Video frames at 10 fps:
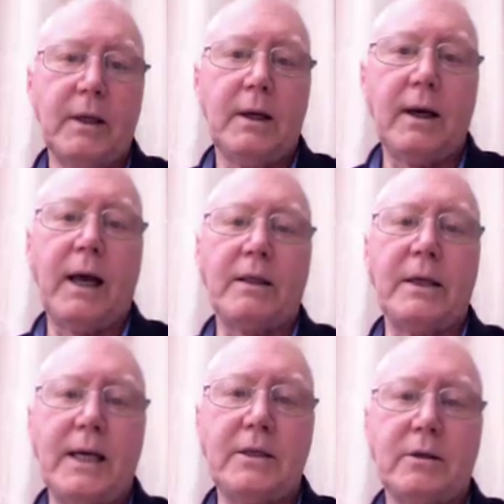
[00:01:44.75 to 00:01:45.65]
and gather
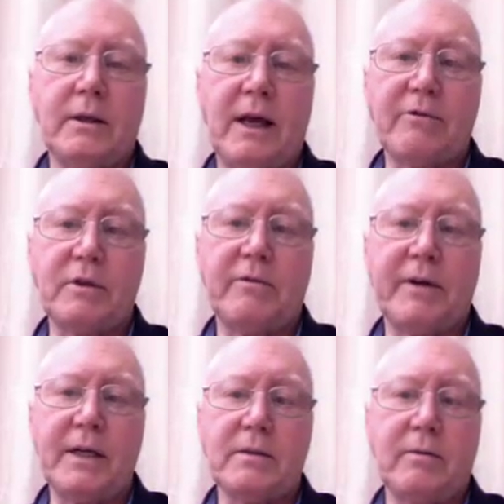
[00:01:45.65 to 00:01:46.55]
data on the after
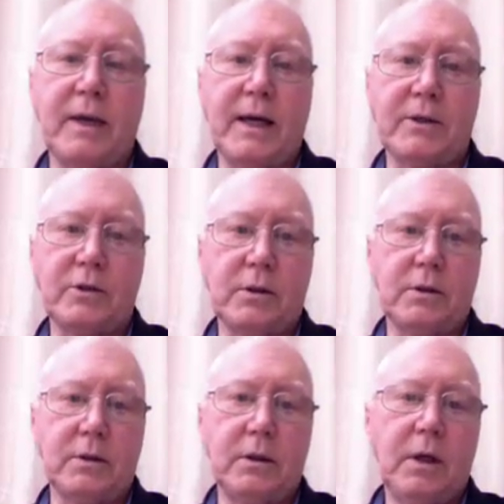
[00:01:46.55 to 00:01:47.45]
effects of the action.
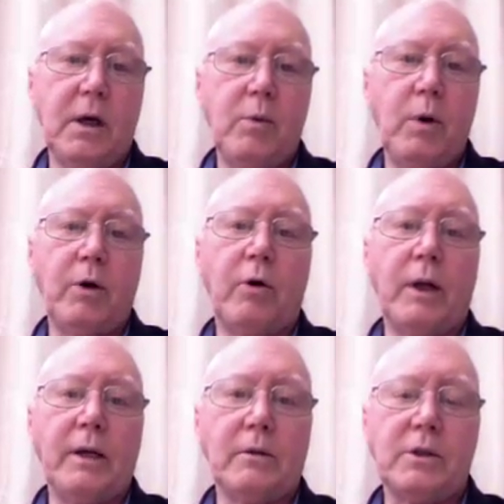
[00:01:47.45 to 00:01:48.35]
We are all
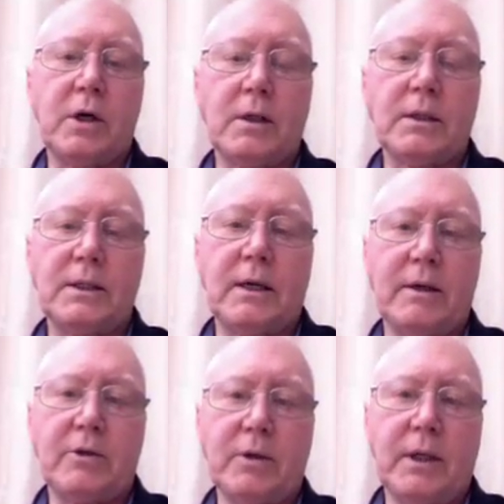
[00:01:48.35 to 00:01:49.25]
in uncharted
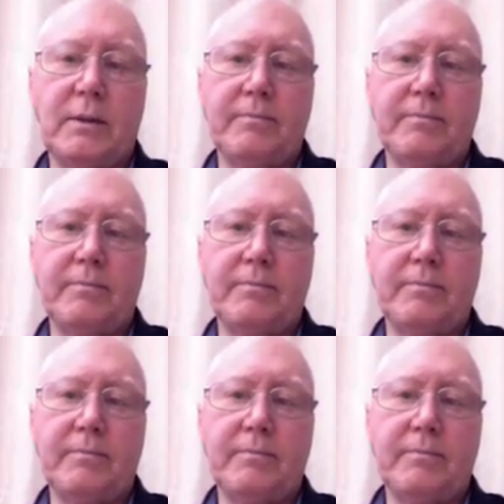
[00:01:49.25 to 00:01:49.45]
territory.